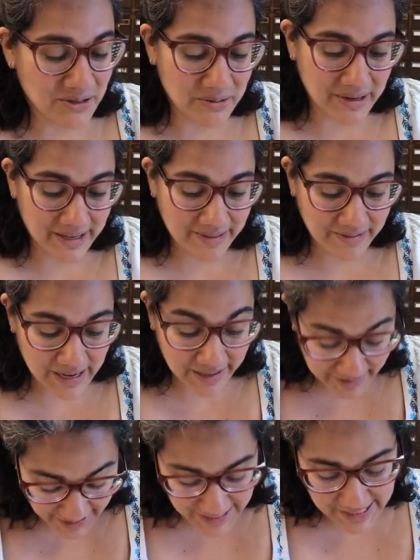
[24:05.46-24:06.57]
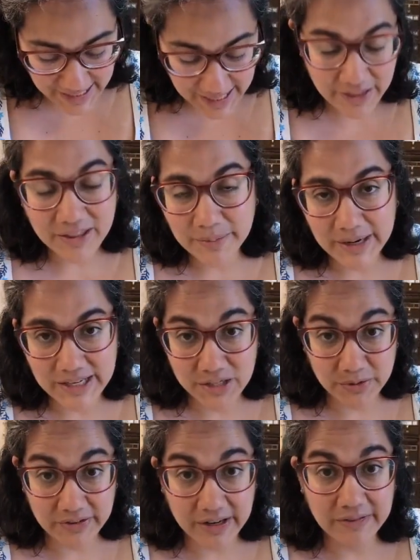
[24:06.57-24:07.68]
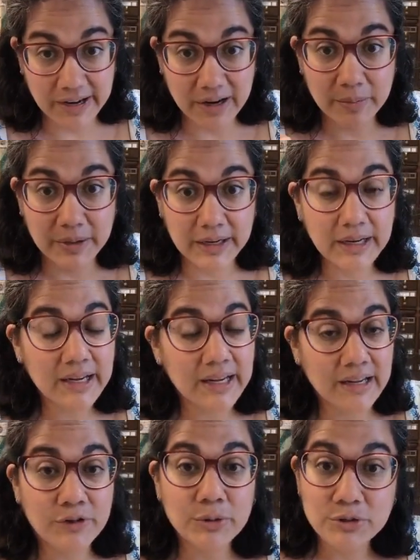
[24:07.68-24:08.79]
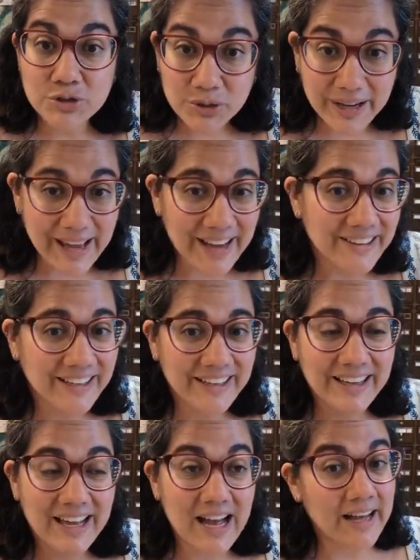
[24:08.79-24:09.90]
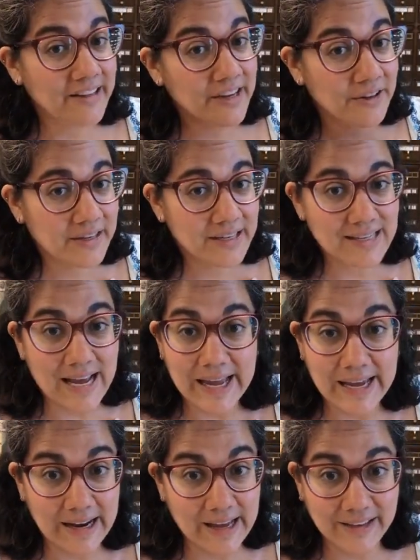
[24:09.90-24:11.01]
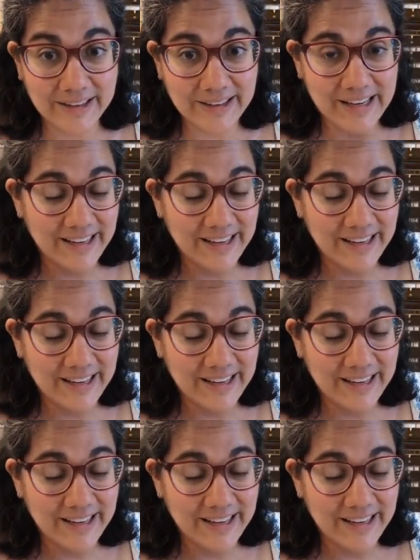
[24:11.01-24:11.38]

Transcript: so I like I said, I thought the prices were very fair. But if you enjoy haggling, the other thing is I hate haggling.